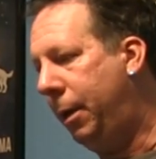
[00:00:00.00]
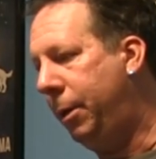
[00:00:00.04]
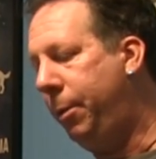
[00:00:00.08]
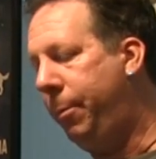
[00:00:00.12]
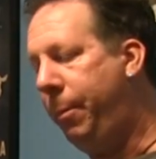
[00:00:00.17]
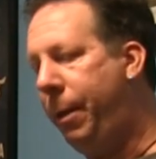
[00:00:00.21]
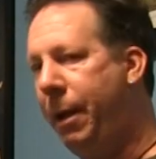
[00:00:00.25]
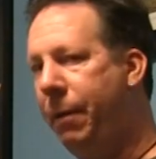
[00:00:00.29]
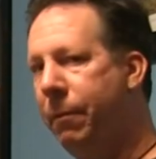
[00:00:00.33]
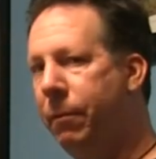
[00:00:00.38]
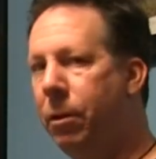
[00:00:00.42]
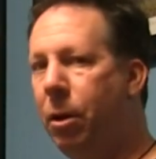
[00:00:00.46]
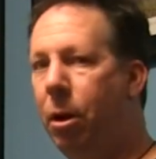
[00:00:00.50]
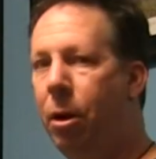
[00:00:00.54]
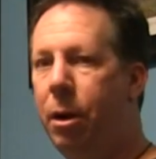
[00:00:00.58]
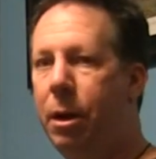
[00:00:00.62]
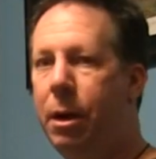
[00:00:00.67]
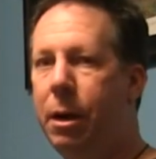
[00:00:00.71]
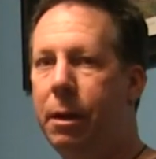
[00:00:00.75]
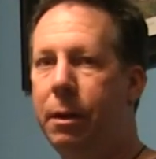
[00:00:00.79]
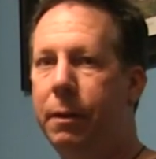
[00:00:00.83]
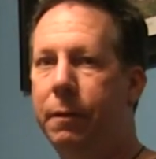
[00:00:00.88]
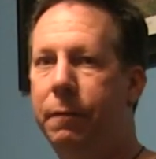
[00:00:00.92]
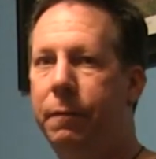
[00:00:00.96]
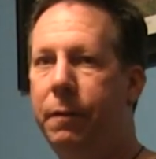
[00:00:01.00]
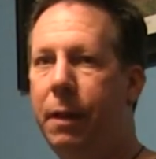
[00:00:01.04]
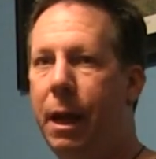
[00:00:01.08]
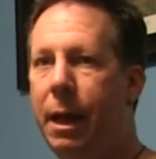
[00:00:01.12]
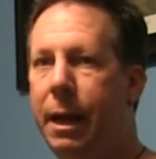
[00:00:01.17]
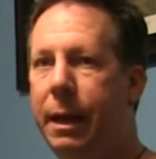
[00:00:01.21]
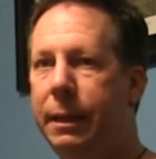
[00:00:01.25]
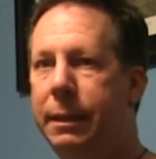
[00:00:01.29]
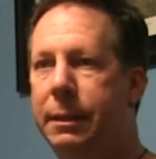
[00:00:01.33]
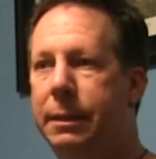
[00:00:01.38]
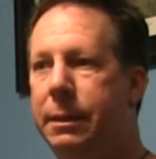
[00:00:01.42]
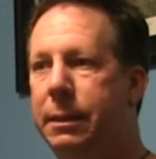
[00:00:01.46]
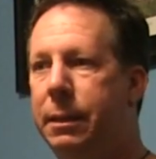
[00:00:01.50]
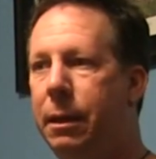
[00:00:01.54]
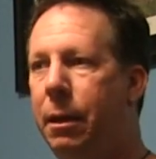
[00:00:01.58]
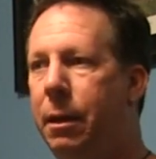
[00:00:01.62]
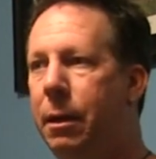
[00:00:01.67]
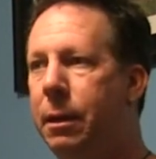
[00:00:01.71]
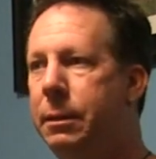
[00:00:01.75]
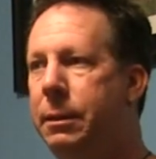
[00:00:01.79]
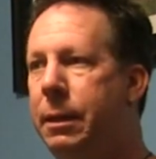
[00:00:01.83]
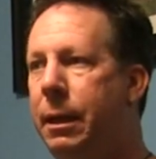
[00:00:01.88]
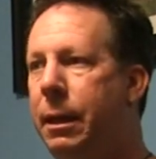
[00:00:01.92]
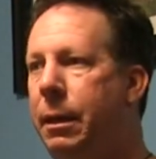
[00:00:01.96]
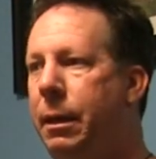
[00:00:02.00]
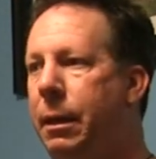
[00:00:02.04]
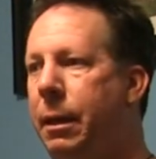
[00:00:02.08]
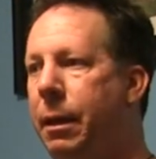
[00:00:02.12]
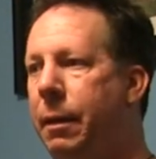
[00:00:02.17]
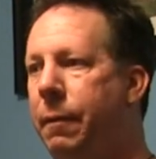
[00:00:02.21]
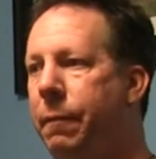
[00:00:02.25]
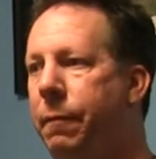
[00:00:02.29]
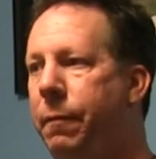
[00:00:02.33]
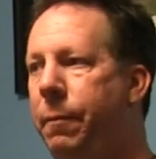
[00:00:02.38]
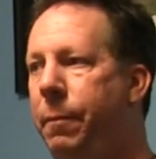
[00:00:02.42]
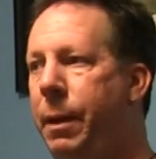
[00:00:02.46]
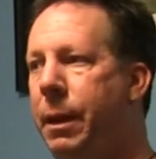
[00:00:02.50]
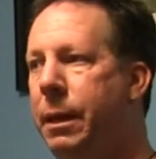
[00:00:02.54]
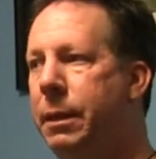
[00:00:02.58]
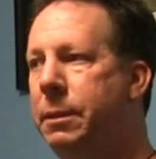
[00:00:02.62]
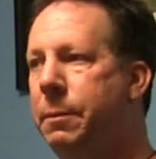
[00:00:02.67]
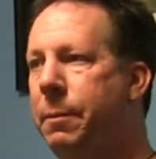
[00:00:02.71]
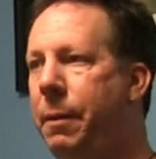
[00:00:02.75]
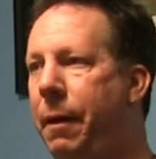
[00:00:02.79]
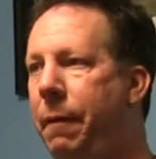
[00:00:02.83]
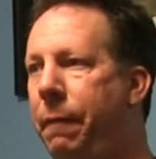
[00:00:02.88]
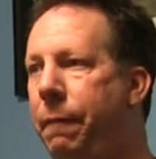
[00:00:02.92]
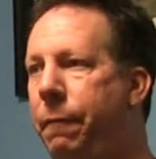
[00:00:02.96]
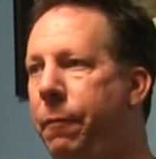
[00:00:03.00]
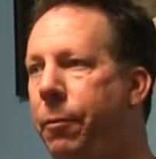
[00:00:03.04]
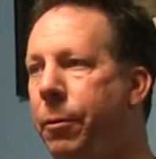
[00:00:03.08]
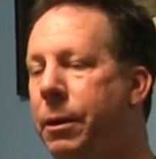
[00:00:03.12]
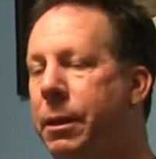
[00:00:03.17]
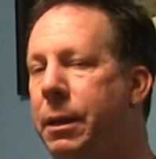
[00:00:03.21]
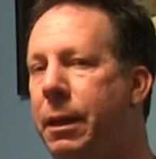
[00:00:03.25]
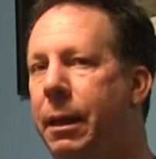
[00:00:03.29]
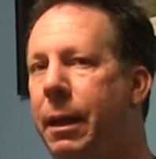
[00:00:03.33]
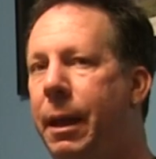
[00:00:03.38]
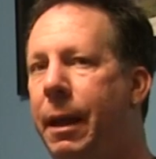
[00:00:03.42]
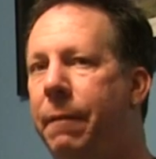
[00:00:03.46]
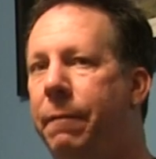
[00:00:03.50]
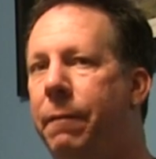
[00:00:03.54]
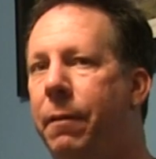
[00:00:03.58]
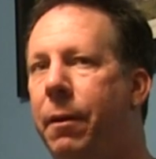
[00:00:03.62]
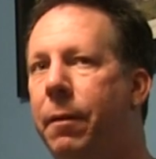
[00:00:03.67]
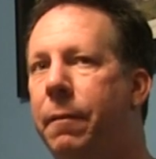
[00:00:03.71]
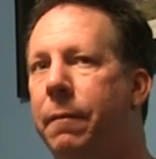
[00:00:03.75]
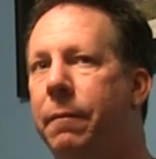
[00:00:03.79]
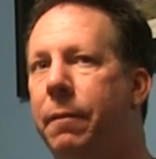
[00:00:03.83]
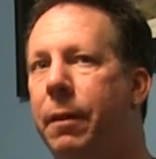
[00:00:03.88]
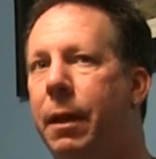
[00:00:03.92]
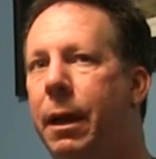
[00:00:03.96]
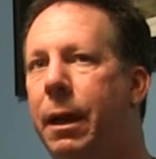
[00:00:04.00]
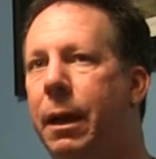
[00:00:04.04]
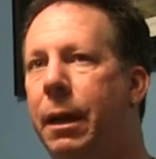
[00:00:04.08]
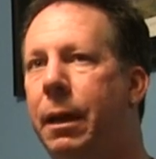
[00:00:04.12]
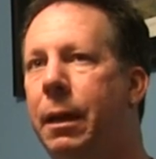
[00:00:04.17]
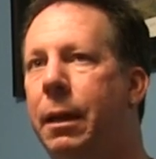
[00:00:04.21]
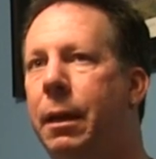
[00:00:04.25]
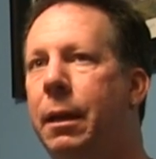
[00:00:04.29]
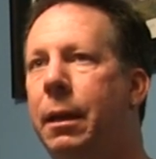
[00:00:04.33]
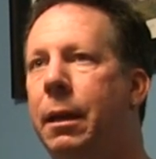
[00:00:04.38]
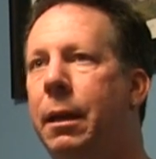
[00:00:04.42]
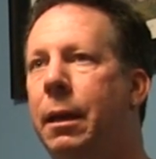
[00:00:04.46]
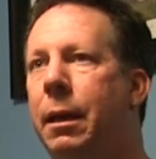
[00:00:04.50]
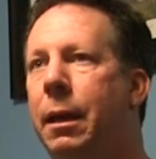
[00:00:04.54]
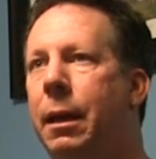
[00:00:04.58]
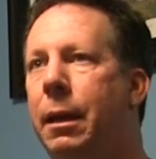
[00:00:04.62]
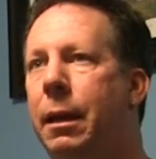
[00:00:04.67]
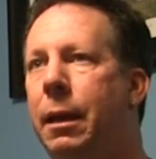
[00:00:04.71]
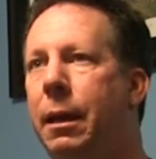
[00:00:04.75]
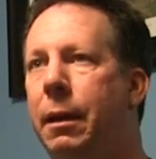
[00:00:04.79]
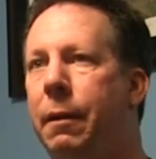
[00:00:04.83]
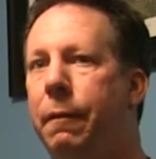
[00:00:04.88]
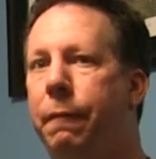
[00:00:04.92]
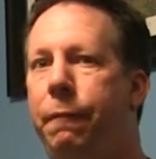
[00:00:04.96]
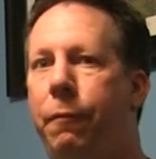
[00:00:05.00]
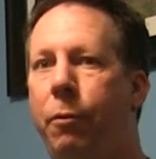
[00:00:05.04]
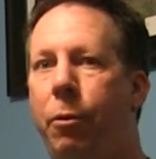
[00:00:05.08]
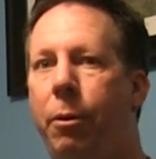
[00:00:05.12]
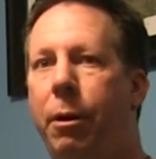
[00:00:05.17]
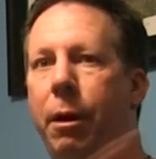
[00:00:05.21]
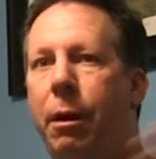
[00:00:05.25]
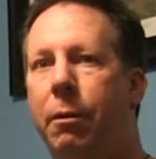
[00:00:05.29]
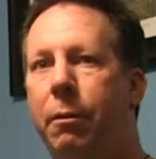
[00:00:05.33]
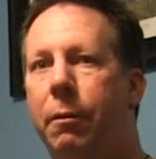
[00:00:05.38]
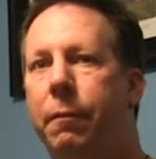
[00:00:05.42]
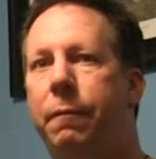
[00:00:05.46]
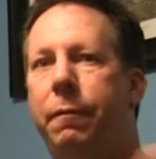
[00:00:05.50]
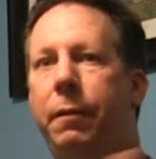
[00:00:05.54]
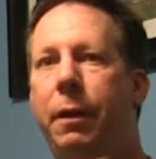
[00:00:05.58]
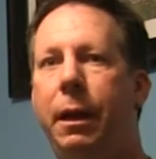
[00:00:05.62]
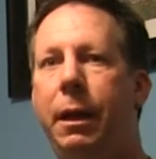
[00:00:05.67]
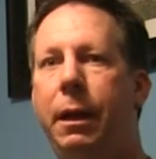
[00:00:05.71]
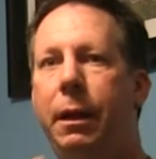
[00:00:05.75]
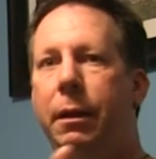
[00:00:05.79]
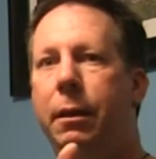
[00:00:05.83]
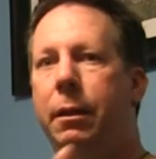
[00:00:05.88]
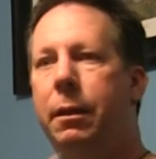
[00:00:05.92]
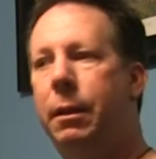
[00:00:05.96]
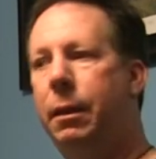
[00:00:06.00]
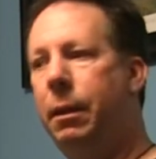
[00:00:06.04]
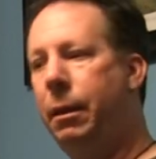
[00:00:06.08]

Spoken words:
you may have long flights. To India, for me, it's about a 14.5-hour flight and then a 4-hour flight,